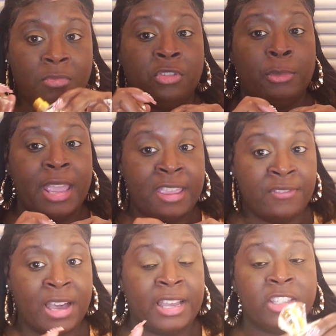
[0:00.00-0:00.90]
From
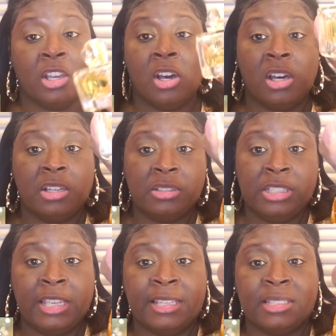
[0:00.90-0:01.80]
Avon, y'all.
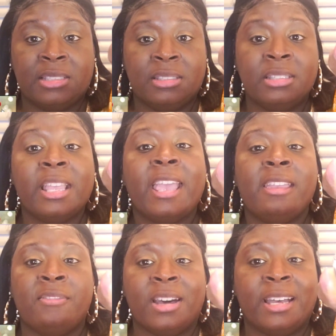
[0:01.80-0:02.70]
Yes,
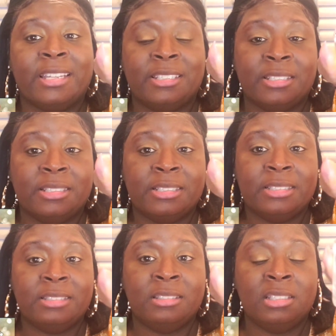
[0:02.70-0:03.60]
Avon.
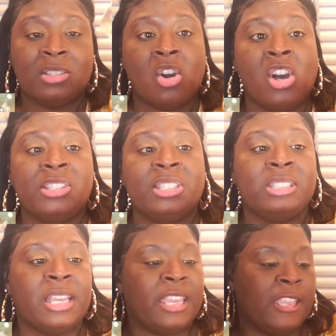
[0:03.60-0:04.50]
It's called
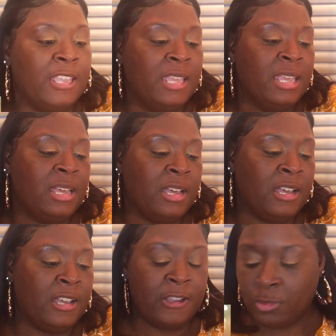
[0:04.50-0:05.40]
Today.
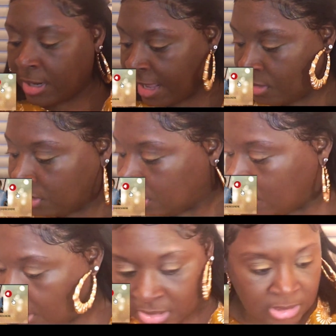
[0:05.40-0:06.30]
Uh, what ounce is
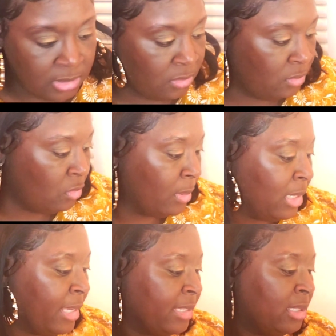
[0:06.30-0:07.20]
this? Where my
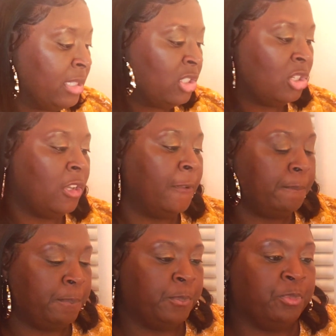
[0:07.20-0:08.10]
glasses at, y'all?
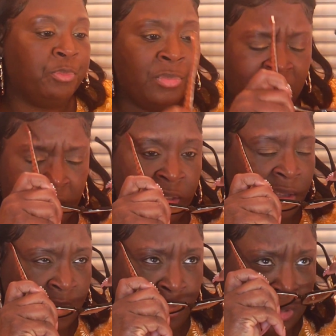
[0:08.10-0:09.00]

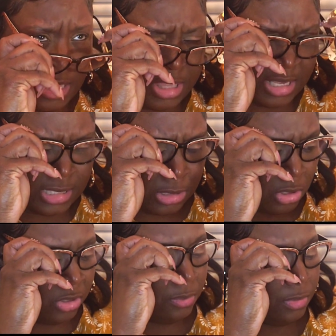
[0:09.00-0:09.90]
This is, I think I said 30